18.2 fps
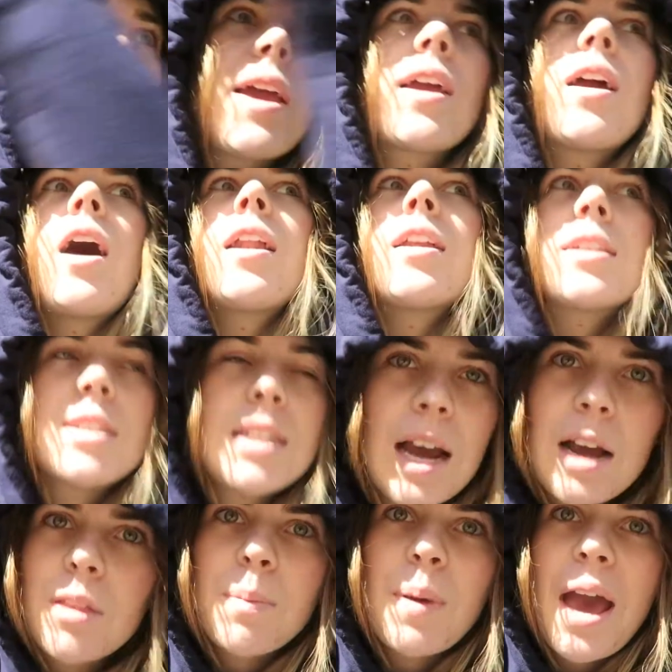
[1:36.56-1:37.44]
that got us down
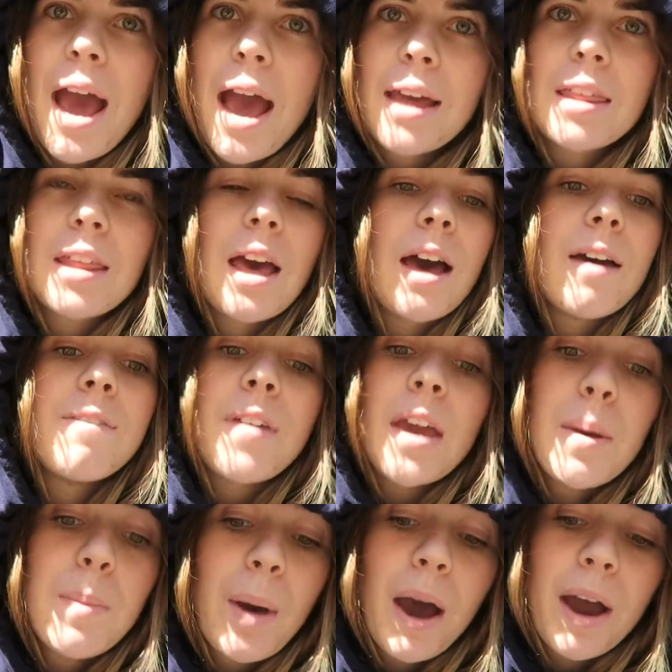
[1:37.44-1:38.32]
the path of
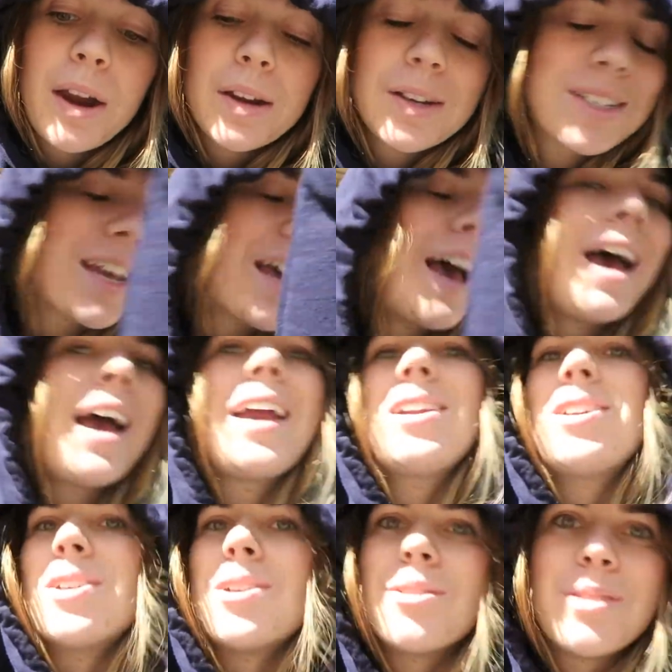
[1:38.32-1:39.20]
vampires, I
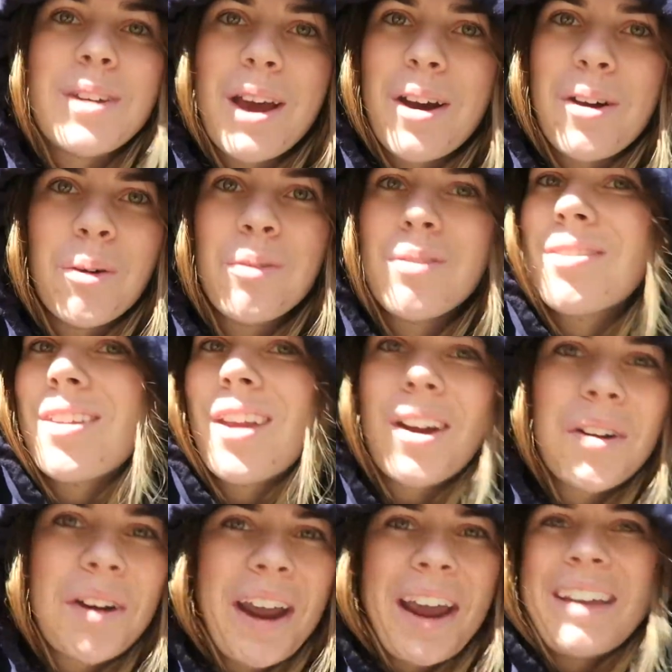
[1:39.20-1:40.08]
don't know. All
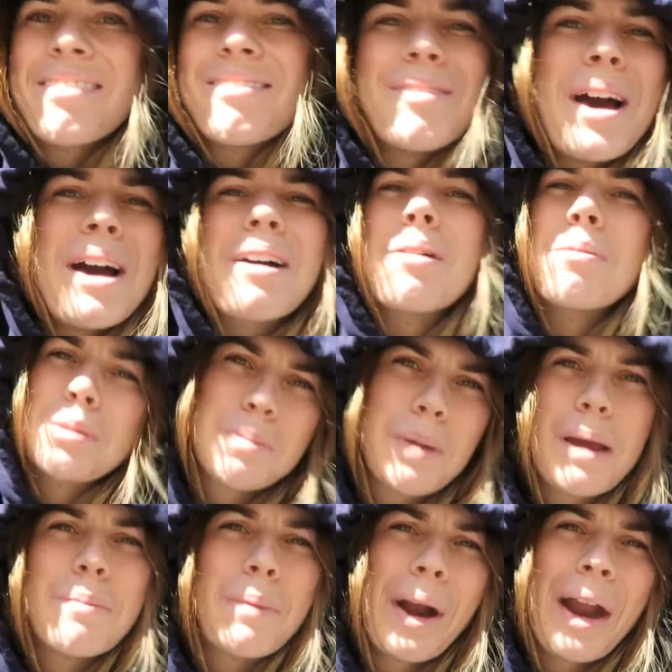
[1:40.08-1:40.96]
right, welcome to my
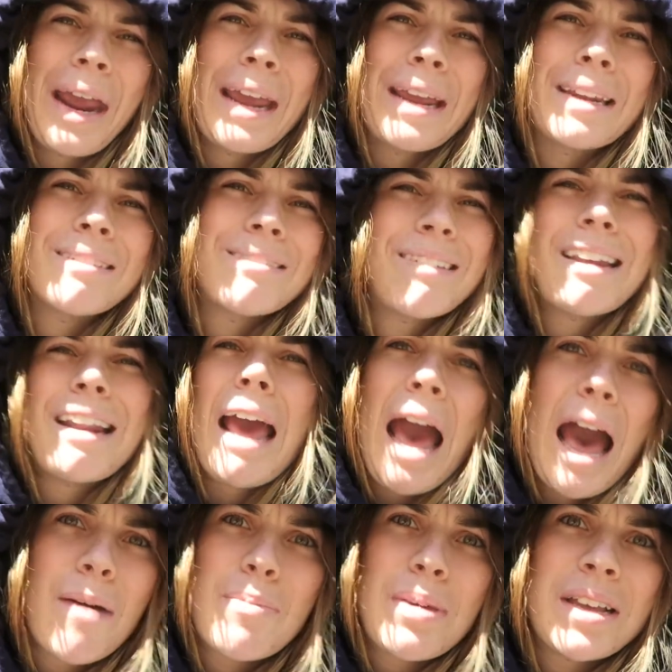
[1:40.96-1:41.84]
brain. It
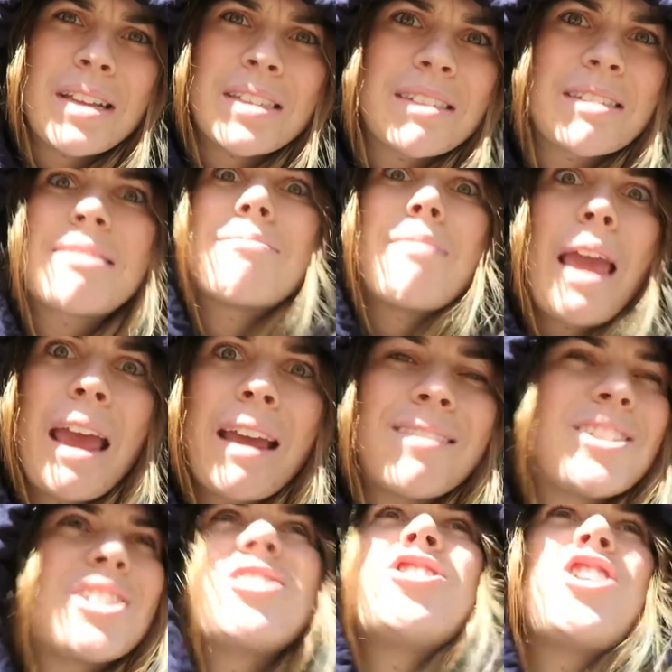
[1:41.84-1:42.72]
happens, man,
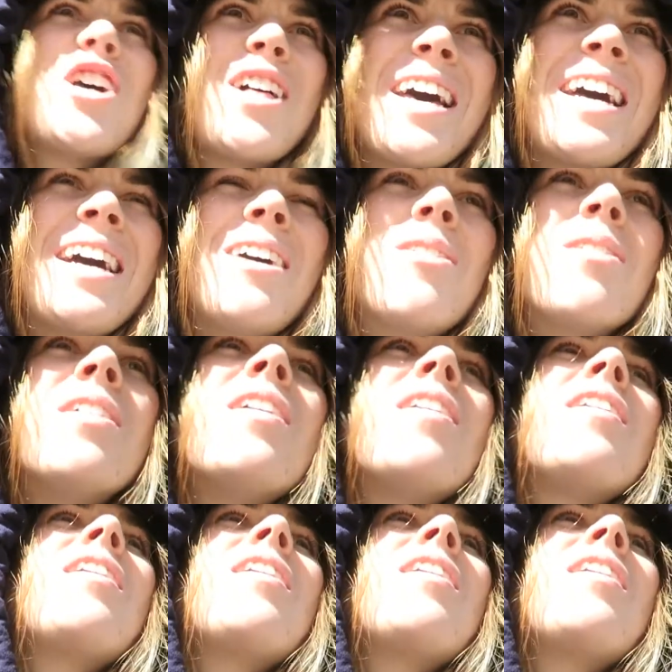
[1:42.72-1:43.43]
just chill out.